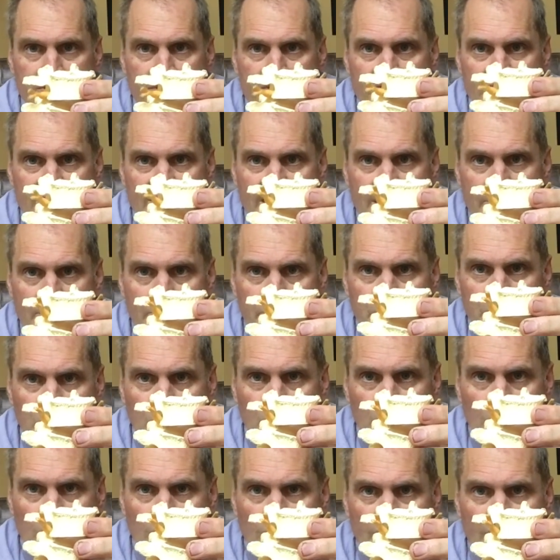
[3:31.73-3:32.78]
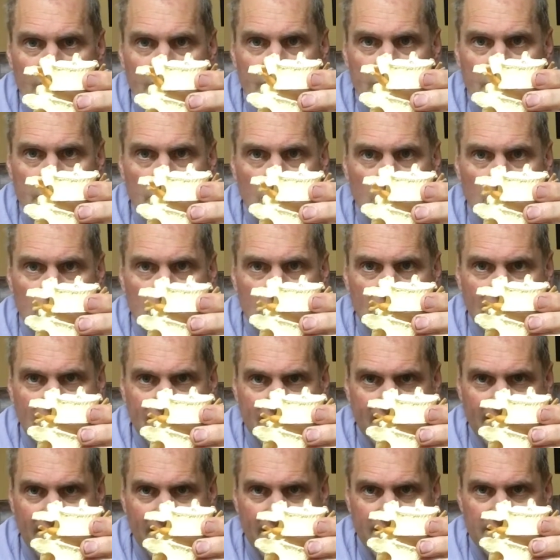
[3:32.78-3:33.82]
to get pulled onto the bone
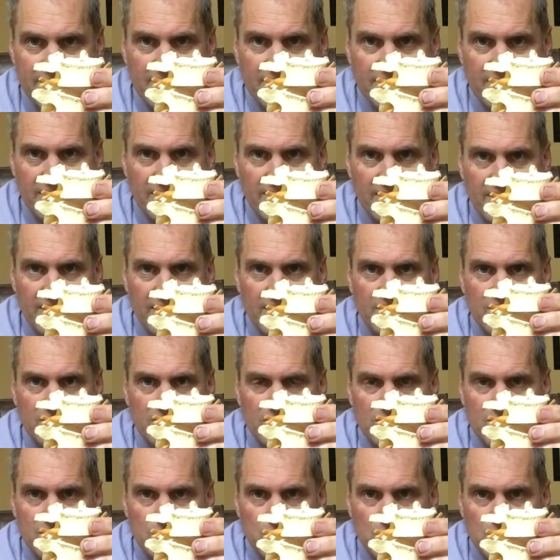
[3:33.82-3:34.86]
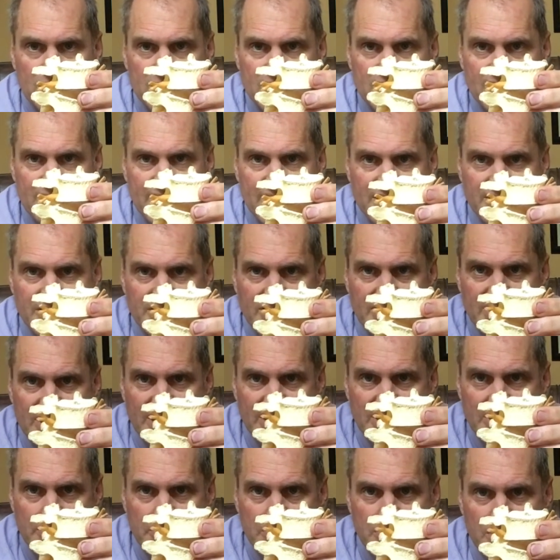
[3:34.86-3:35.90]
like that. Just when tension
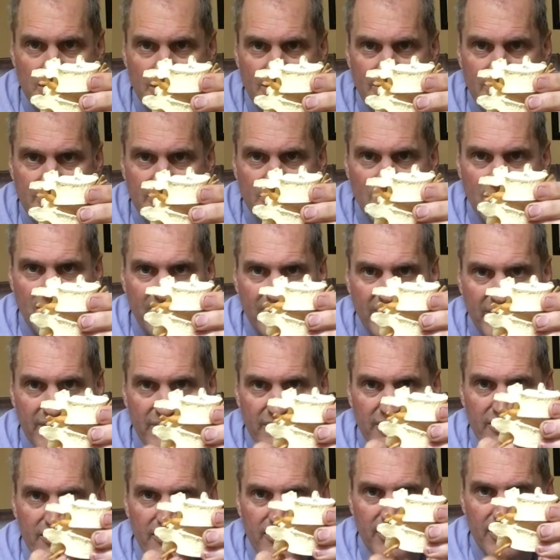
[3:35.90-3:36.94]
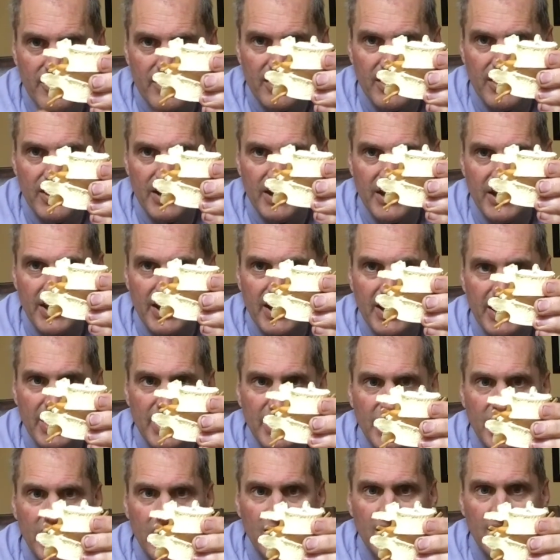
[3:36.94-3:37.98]
gets placed on there,
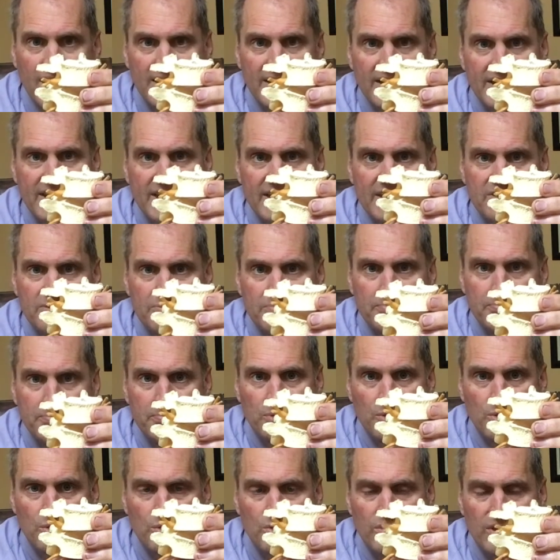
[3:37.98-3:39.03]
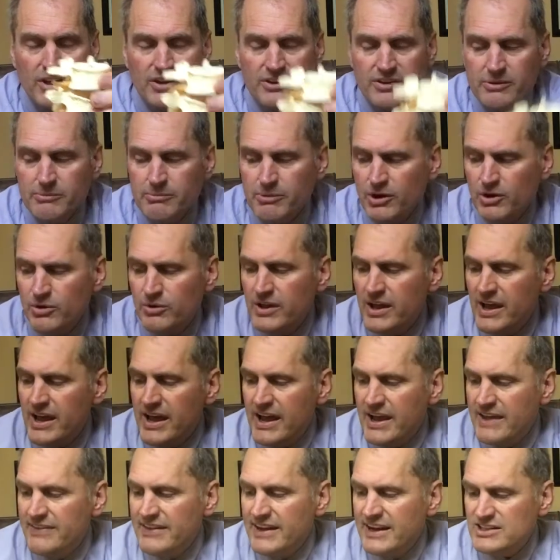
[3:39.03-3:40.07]
it gets pulled onto the bone.
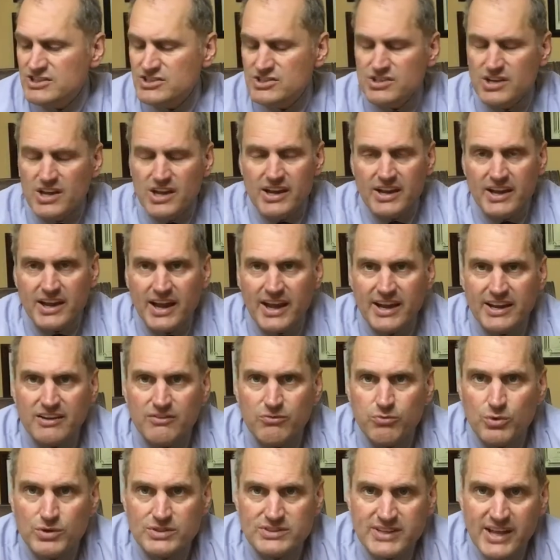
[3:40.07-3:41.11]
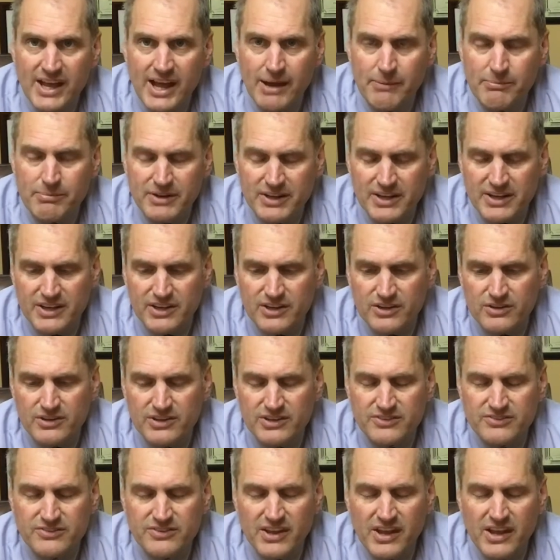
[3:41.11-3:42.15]
And that's kind of what's happening here
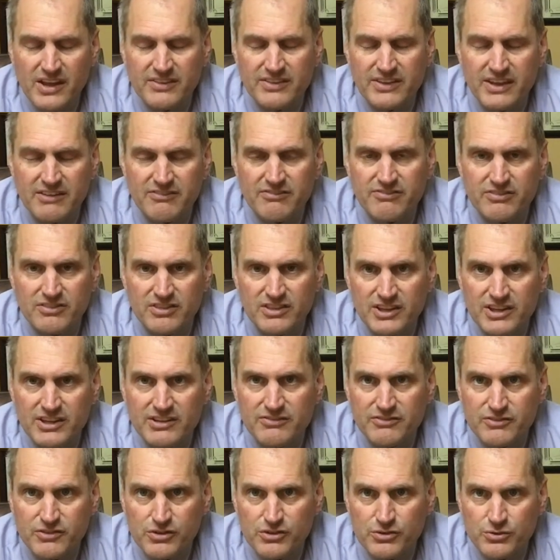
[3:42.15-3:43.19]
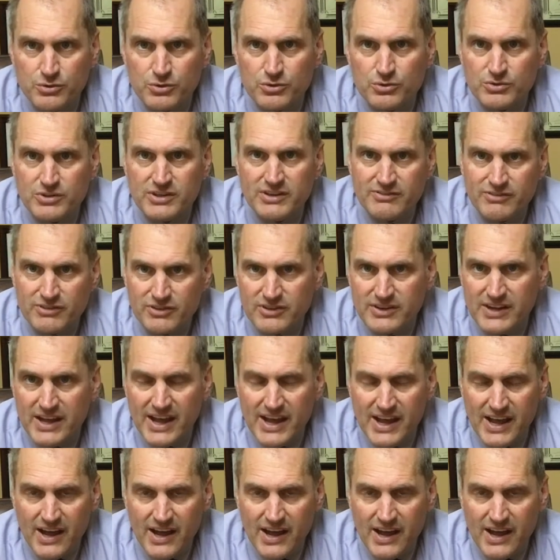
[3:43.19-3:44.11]
is they've lived through different